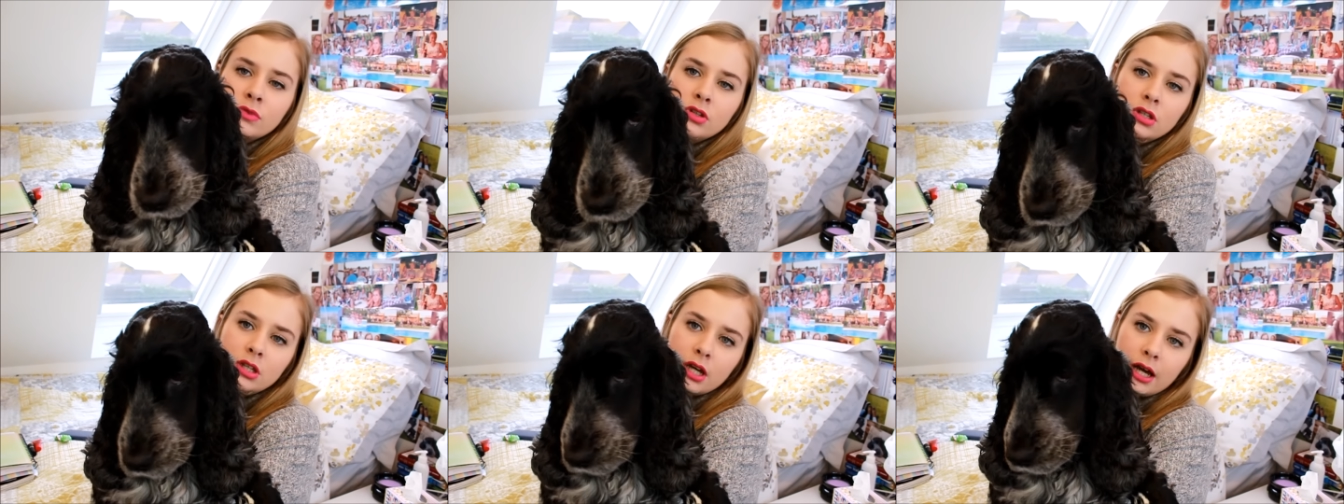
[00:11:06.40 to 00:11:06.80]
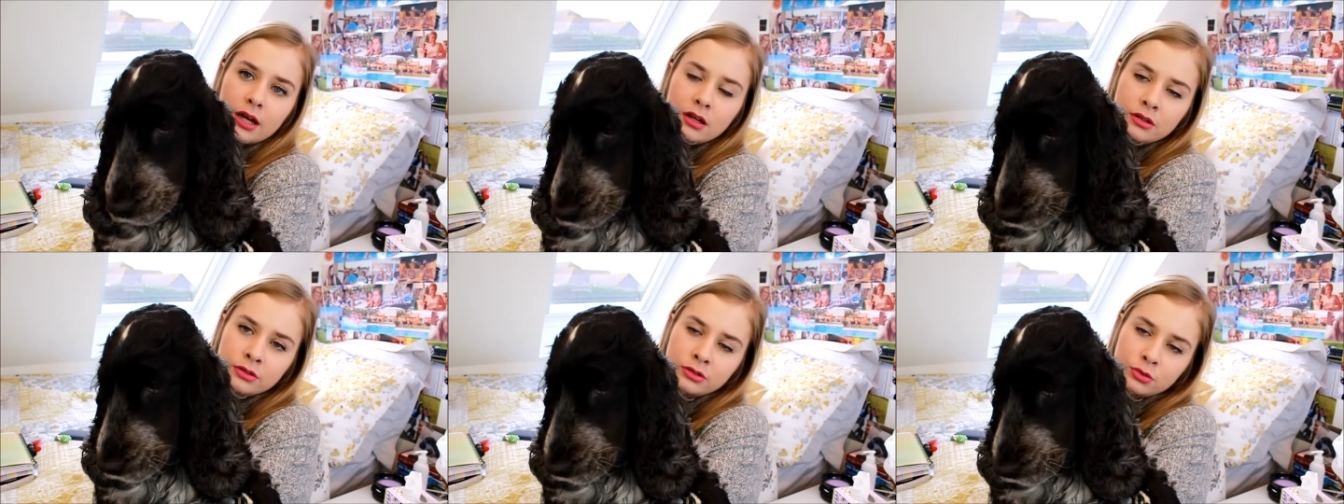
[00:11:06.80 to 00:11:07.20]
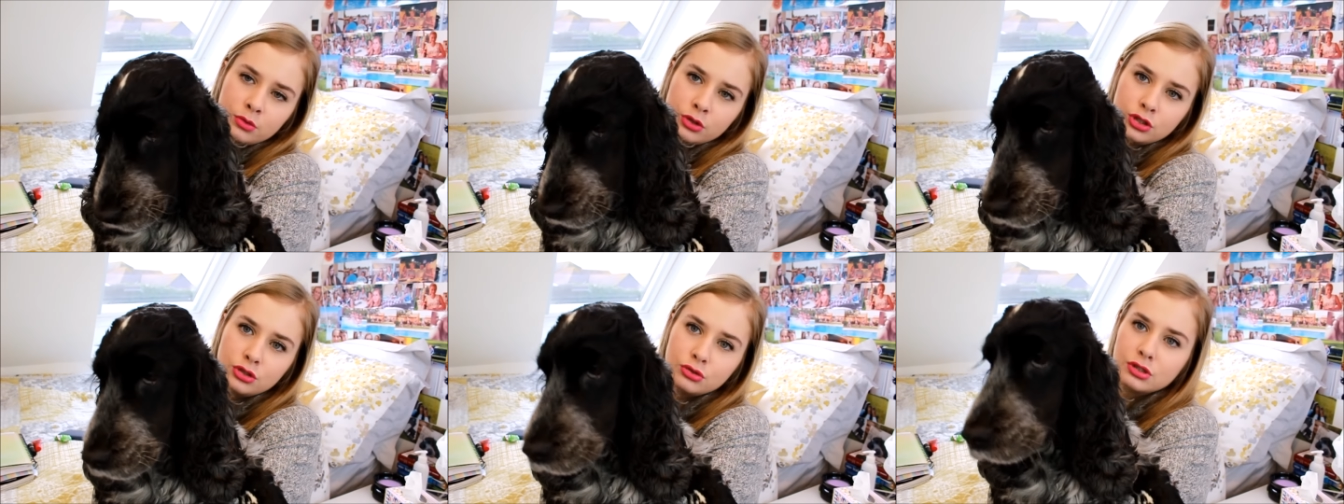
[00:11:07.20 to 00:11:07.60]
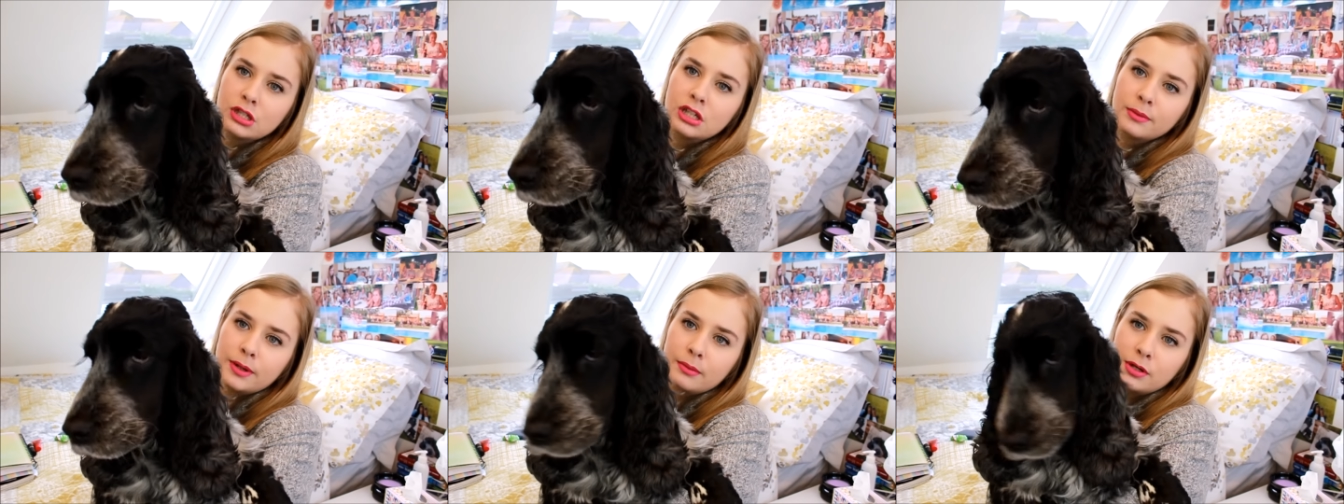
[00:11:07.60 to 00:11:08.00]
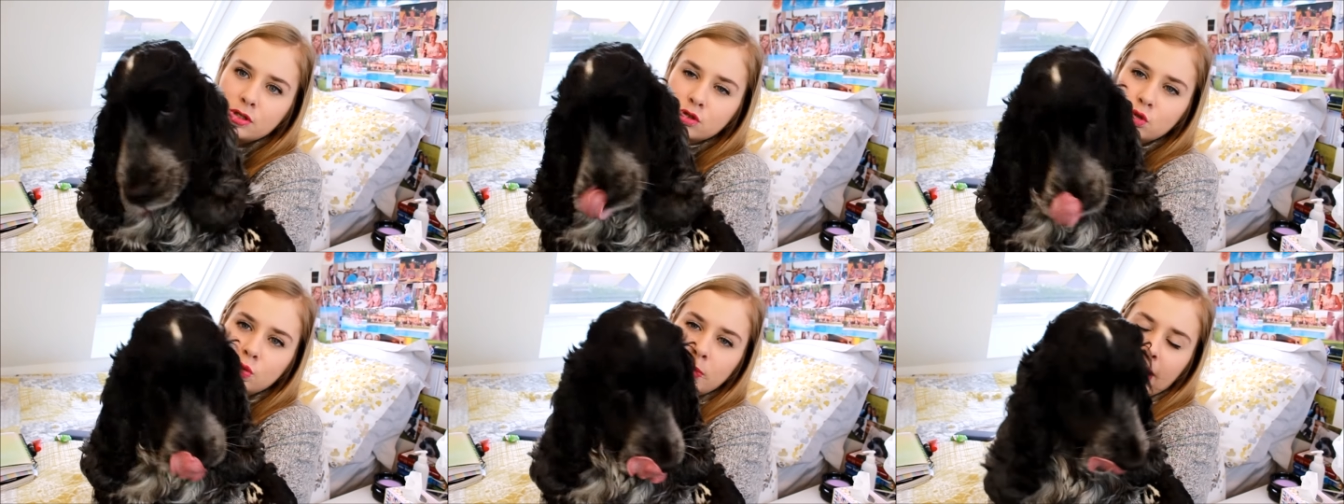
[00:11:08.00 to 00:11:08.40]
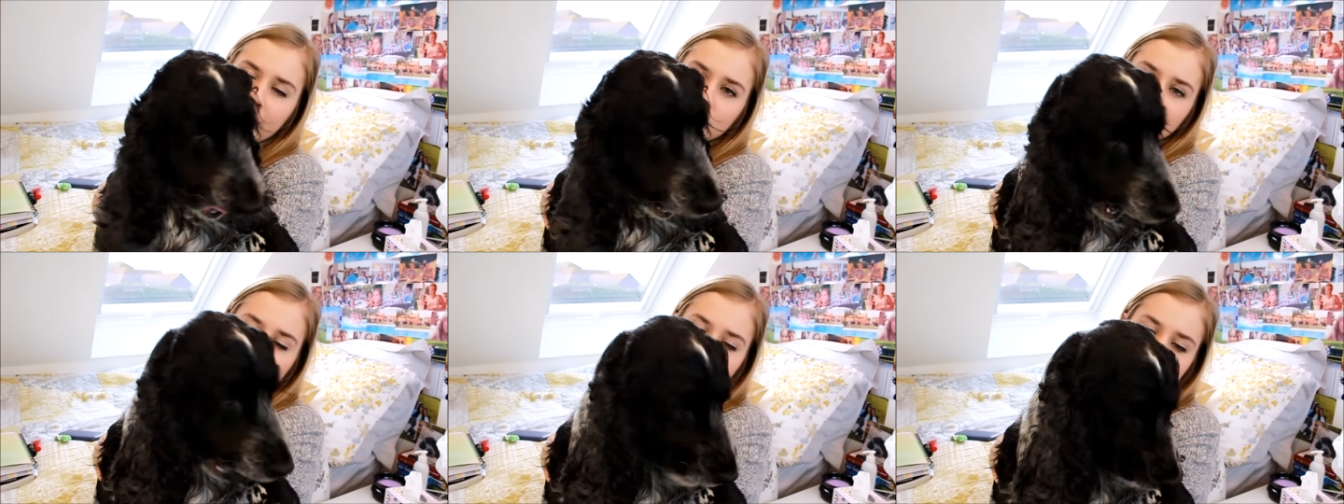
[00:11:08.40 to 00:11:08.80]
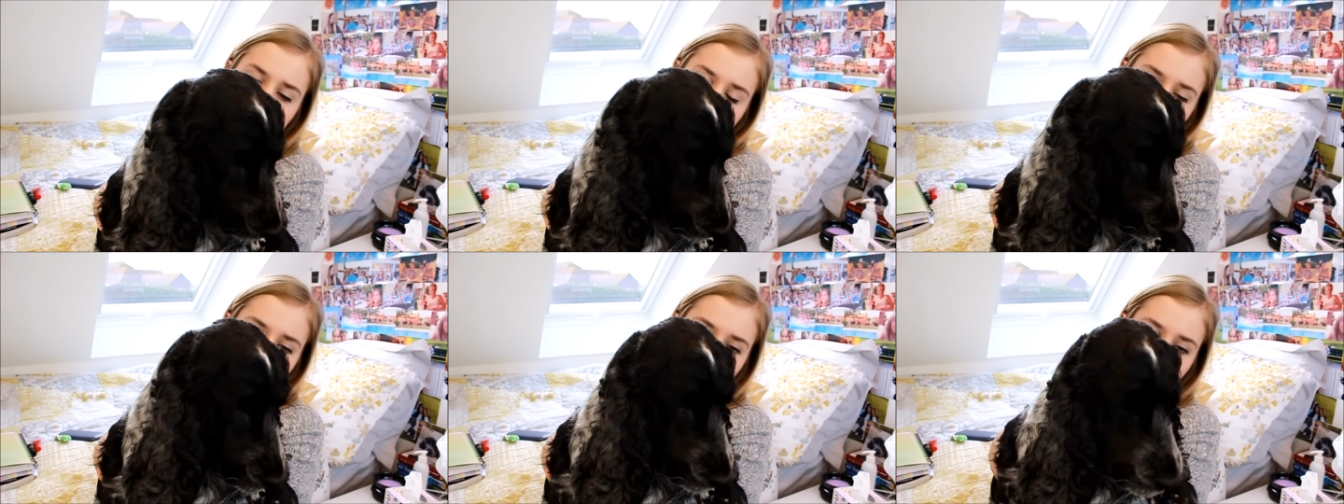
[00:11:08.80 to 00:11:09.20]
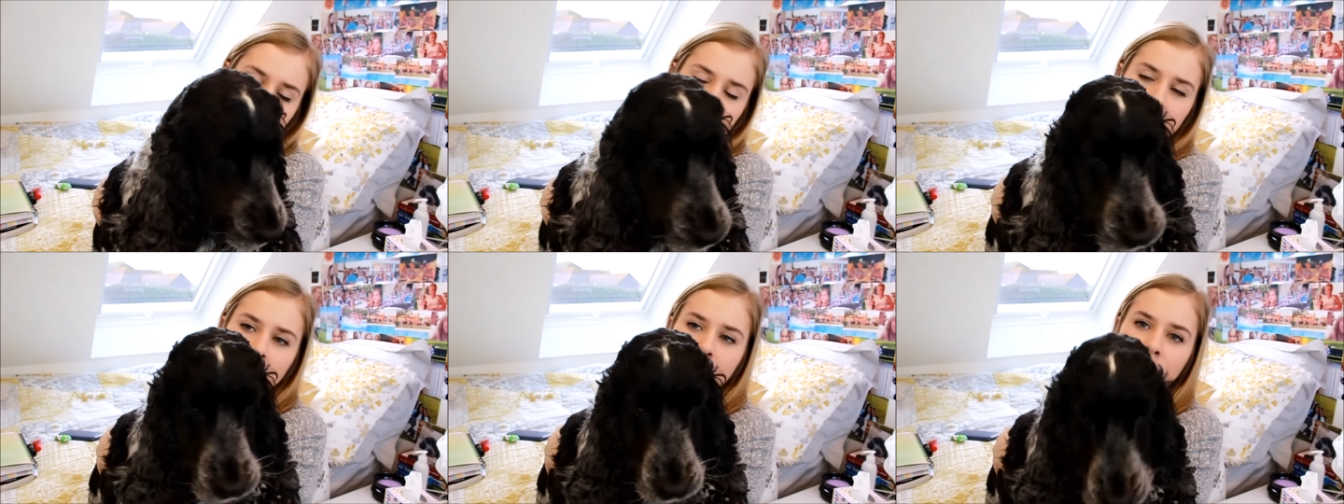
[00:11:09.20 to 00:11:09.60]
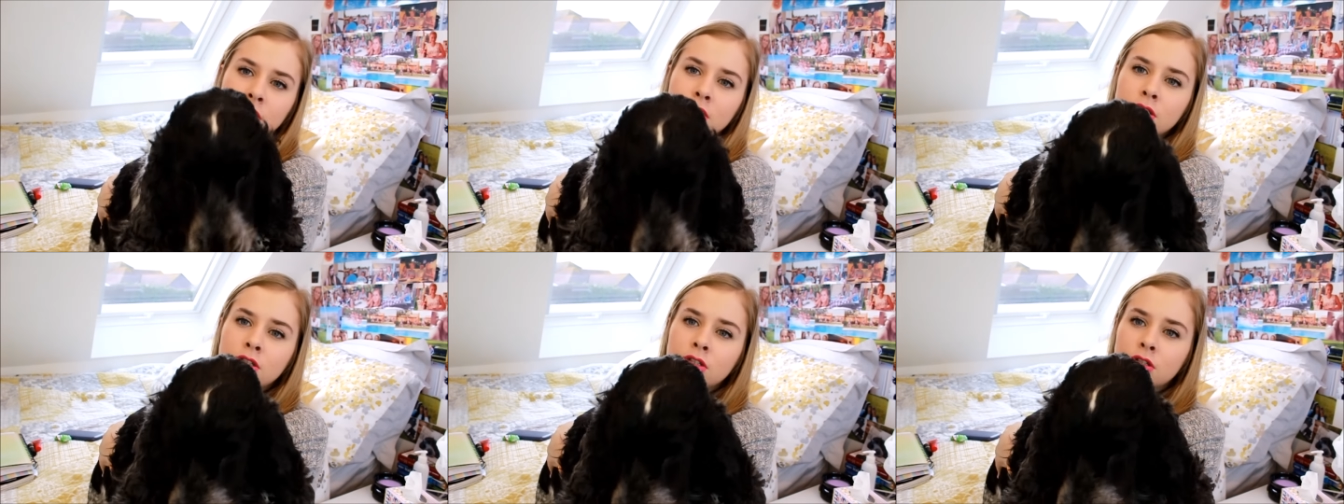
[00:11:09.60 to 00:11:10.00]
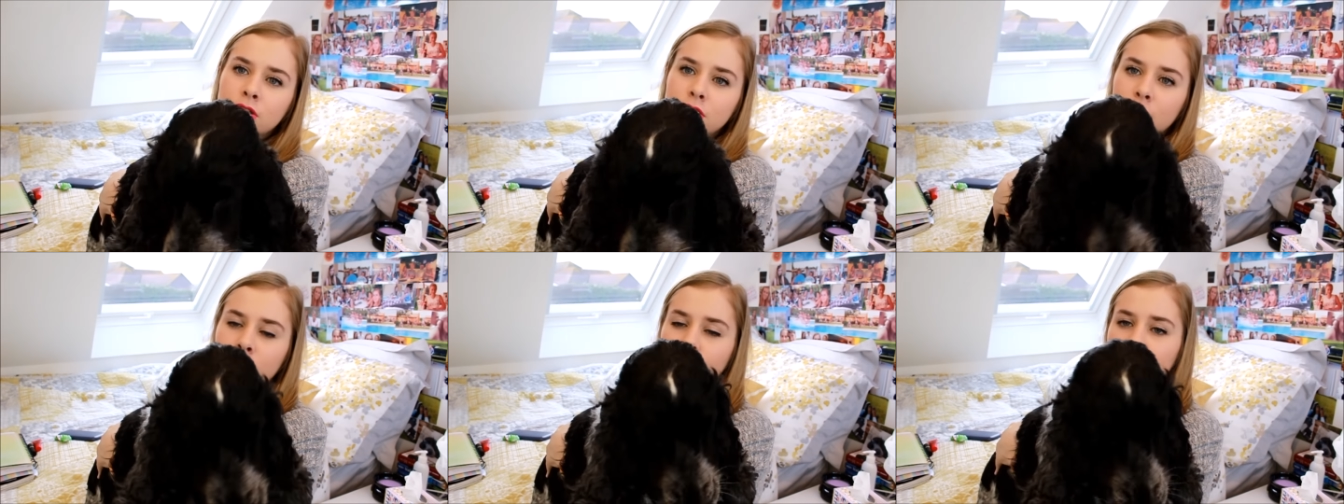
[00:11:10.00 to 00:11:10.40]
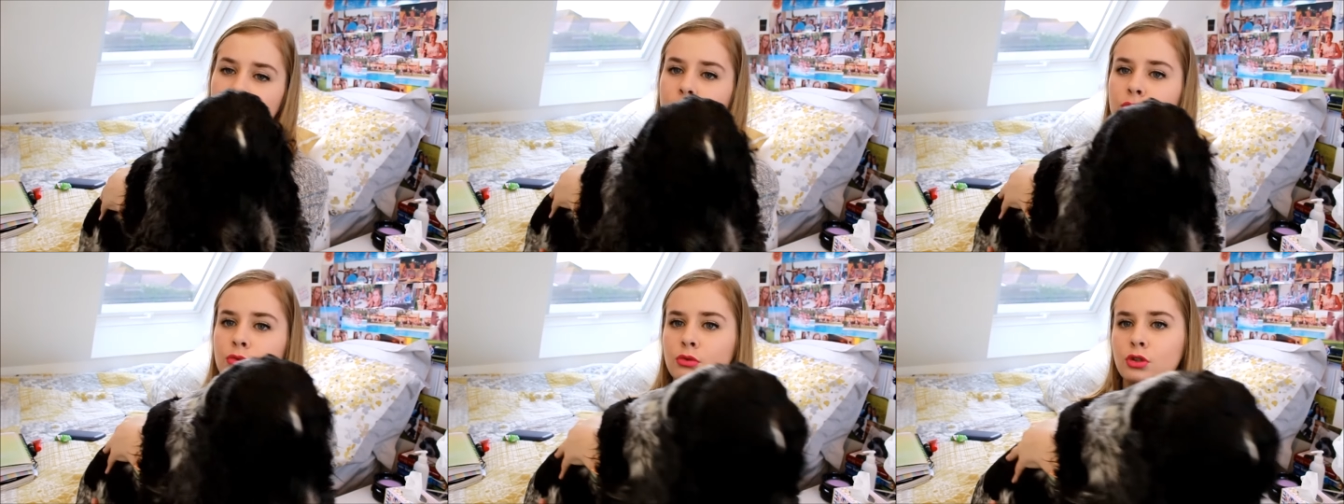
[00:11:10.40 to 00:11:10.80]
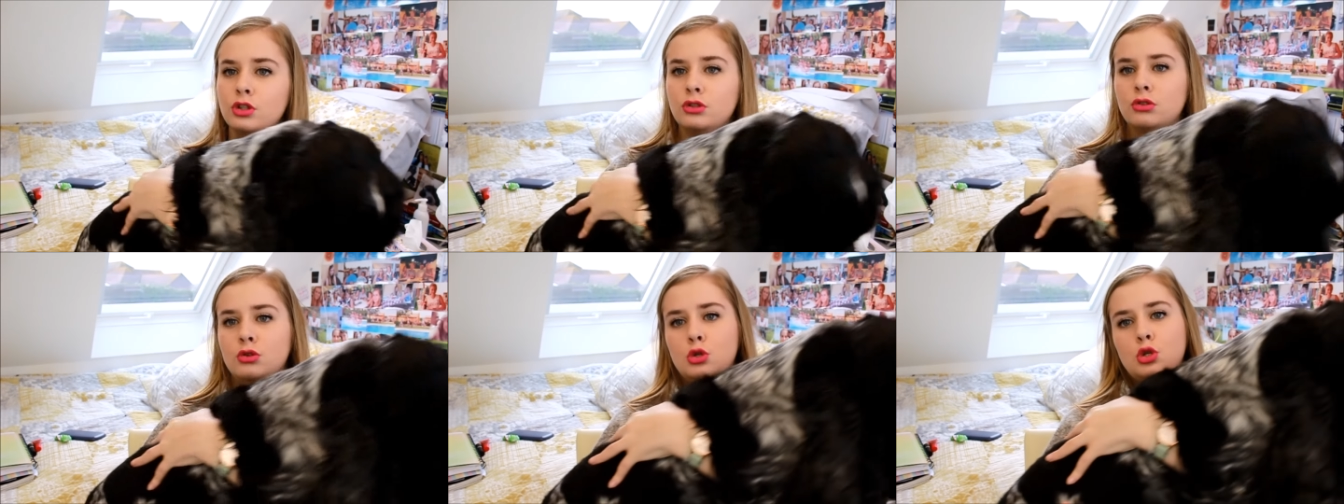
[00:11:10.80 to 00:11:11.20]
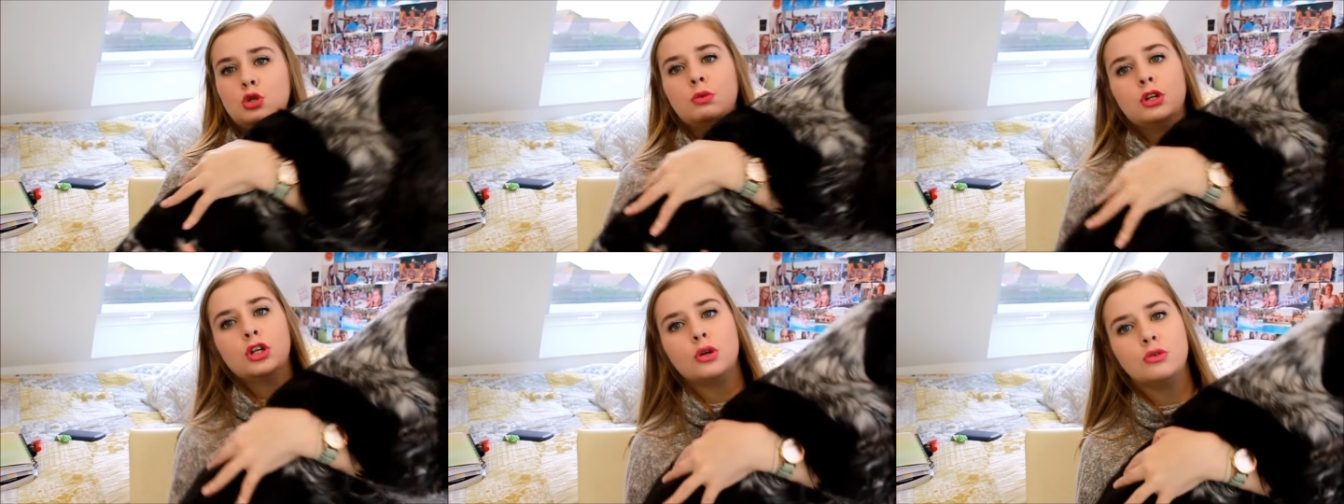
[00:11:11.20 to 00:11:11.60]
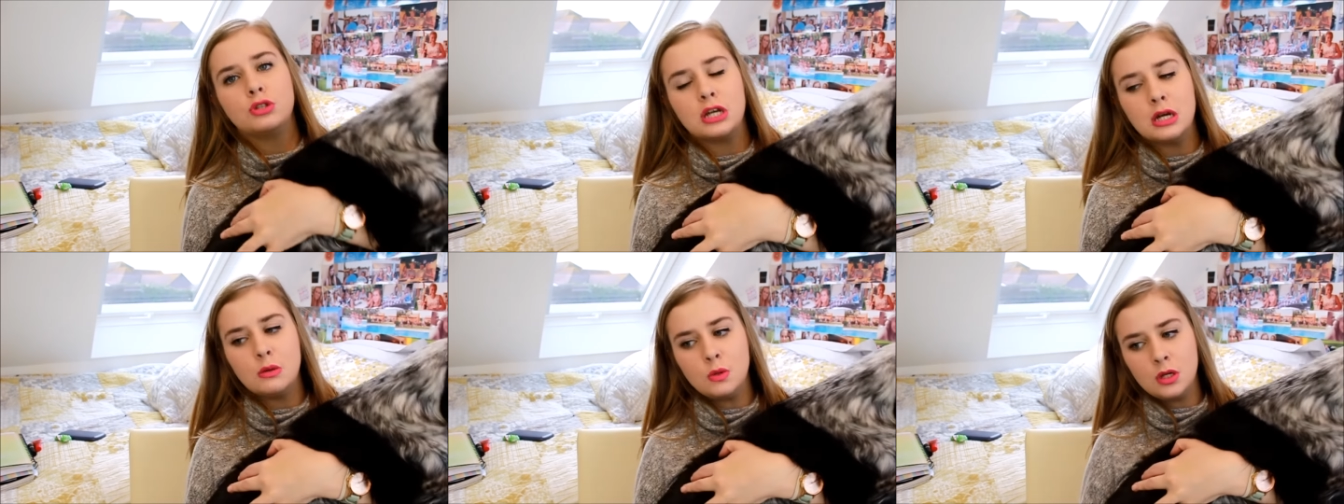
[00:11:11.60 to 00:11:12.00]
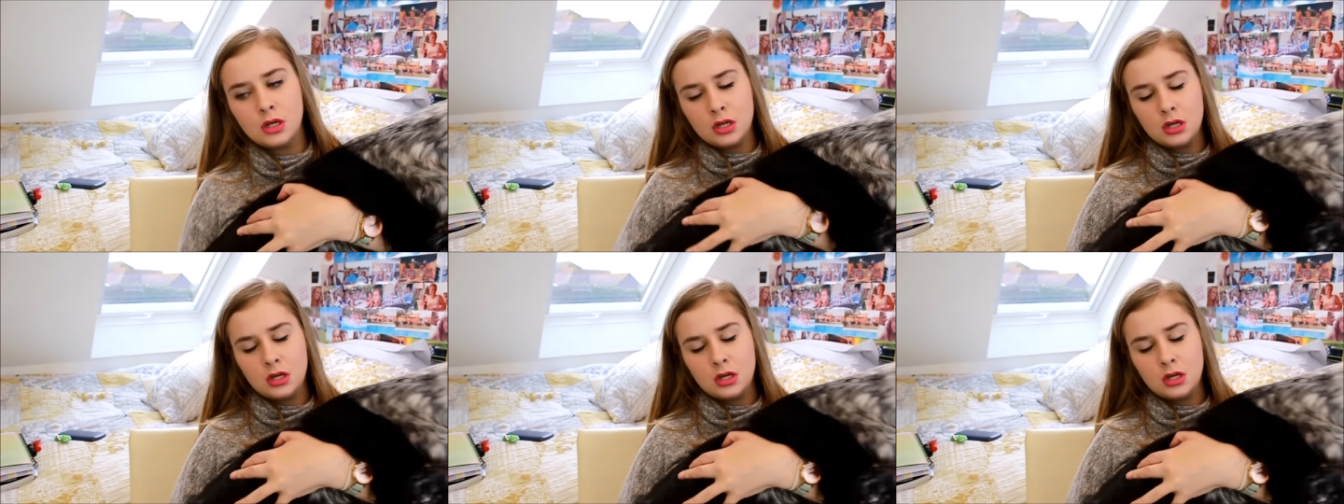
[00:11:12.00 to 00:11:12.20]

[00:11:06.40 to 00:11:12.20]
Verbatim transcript: Yeah. What do you think about my school bag? Do you think it's good? No? You want to go down?